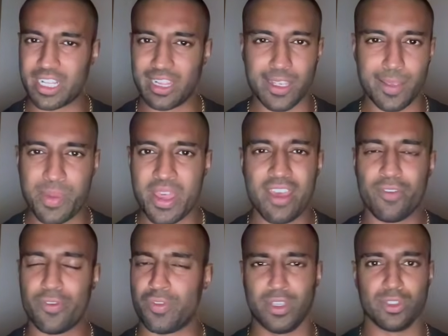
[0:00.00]
clip
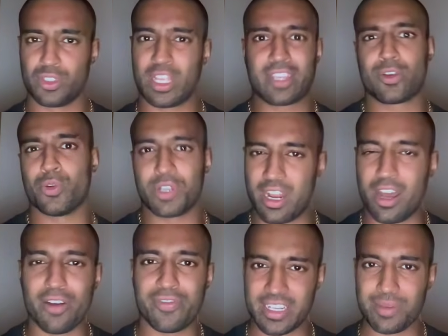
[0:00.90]
feels like good
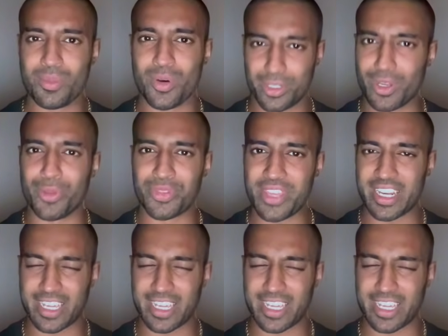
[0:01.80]
enough anymore, don't they?